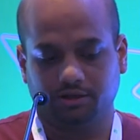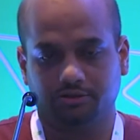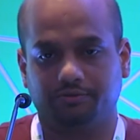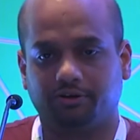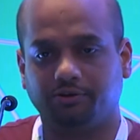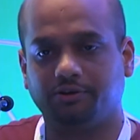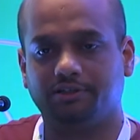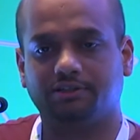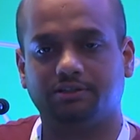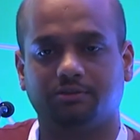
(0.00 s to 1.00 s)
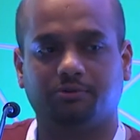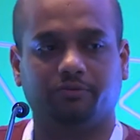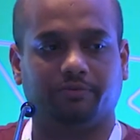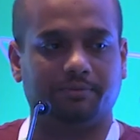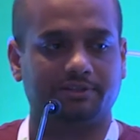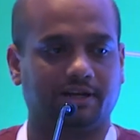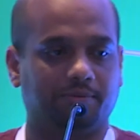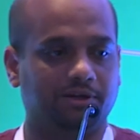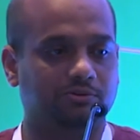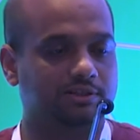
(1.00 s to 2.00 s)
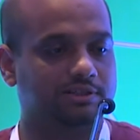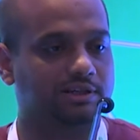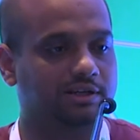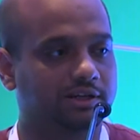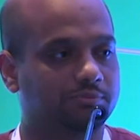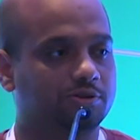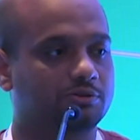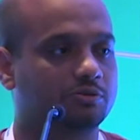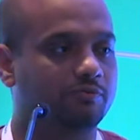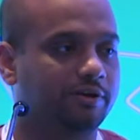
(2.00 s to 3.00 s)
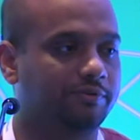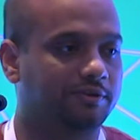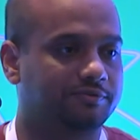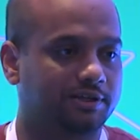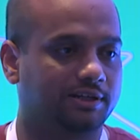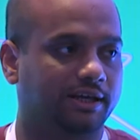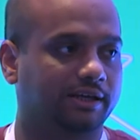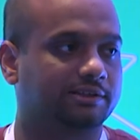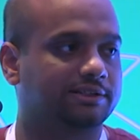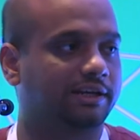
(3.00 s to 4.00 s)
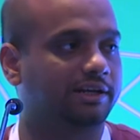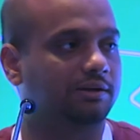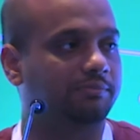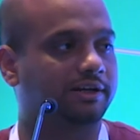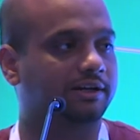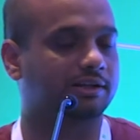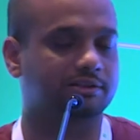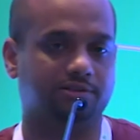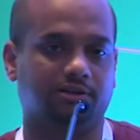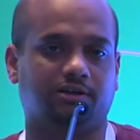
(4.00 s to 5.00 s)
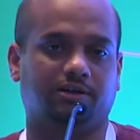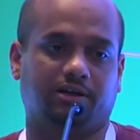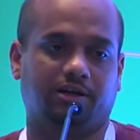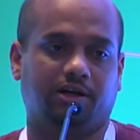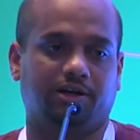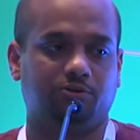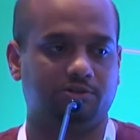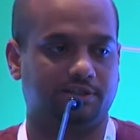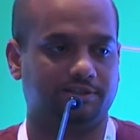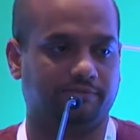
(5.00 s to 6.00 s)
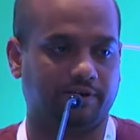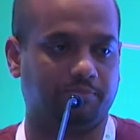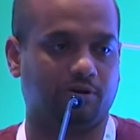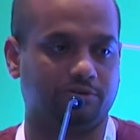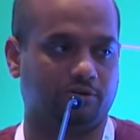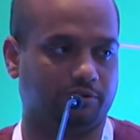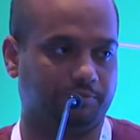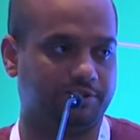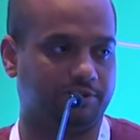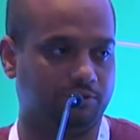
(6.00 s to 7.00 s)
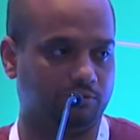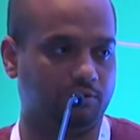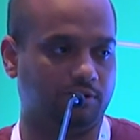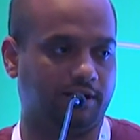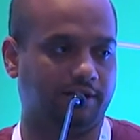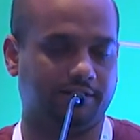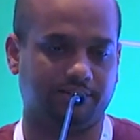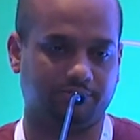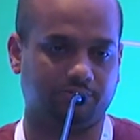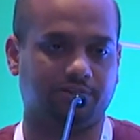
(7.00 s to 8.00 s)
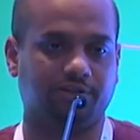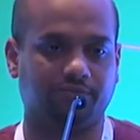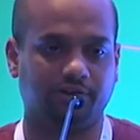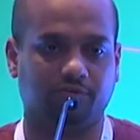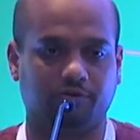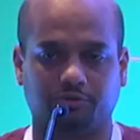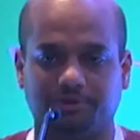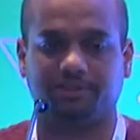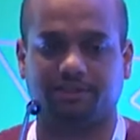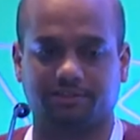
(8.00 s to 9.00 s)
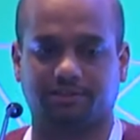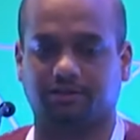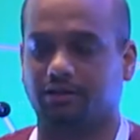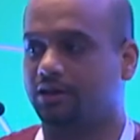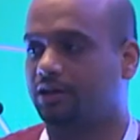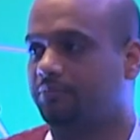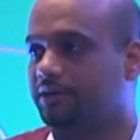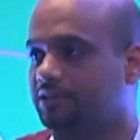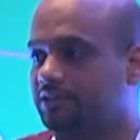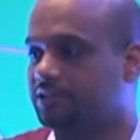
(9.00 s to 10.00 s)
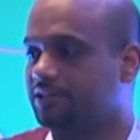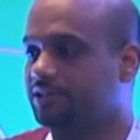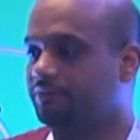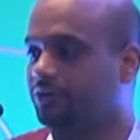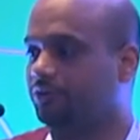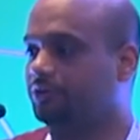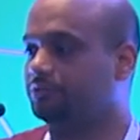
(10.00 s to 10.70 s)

So we are going to discuss about web scraping using Selenium. So far we have seen like Selenium, it is used as a web browser automation tool, and it is used in the field of automation testing. But in this session, we are going to